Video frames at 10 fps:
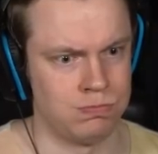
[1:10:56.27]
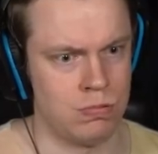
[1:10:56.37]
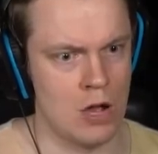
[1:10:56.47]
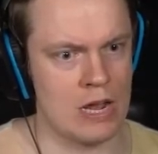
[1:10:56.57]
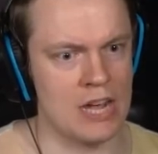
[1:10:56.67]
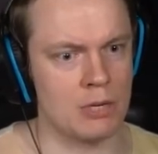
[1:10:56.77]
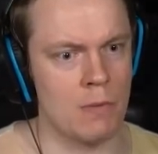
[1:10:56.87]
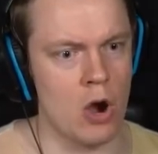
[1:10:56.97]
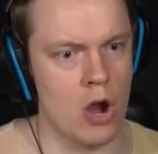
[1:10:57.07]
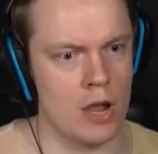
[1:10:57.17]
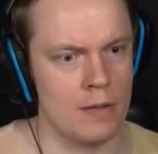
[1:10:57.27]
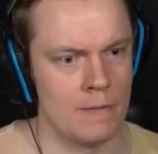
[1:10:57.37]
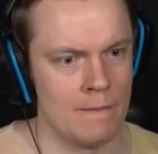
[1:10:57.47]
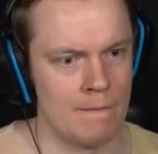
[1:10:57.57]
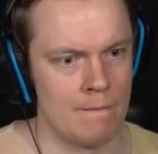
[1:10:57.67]
Okay, Chamorro.
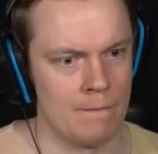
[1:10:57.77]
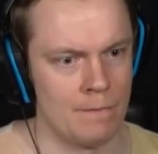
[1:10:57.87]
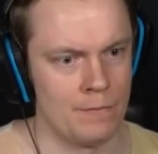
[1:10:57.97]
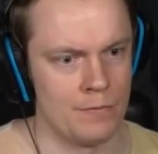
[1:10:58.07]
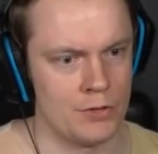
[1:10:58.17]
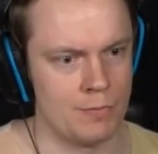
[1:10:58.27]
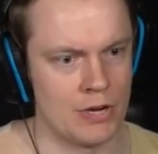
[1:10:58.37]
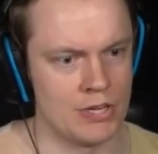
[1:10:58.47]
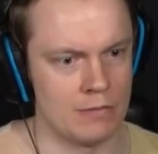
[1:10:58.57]
Punch it.